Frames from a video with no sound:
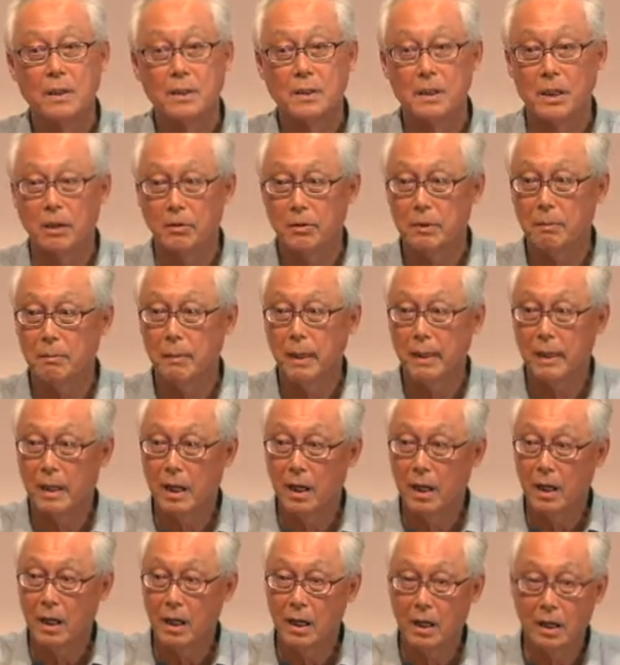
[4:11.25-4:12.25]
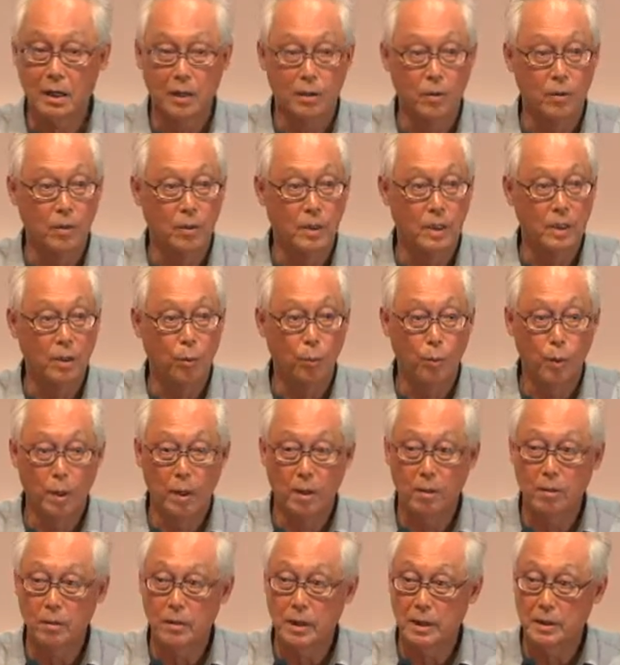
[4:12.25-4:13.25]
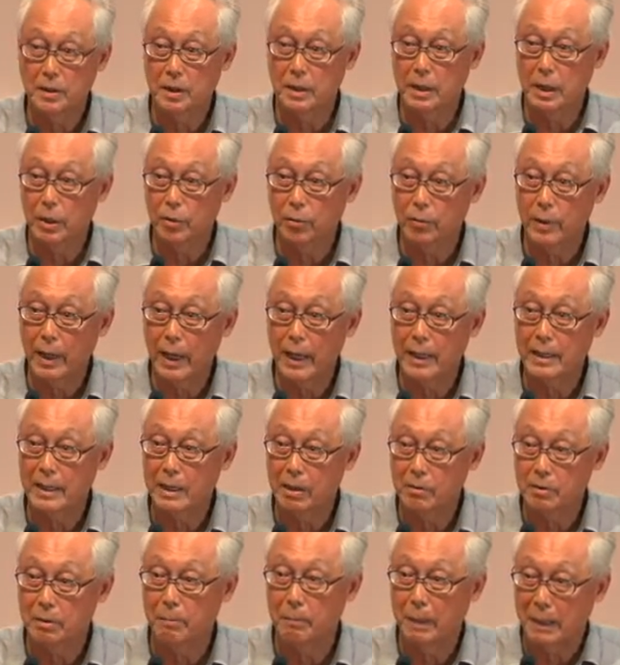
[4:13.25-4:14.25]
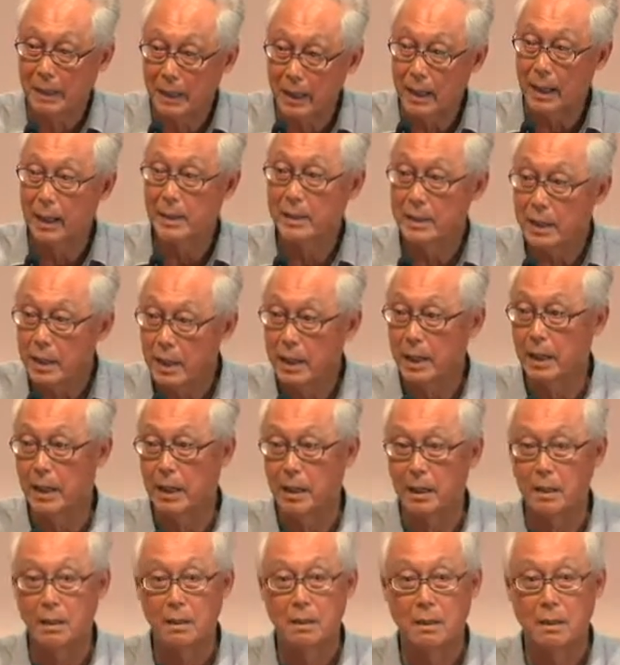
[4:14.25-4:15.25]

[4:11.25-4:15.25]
Nelson Mandela, in the world, has got the UN Nelson Mandela Day.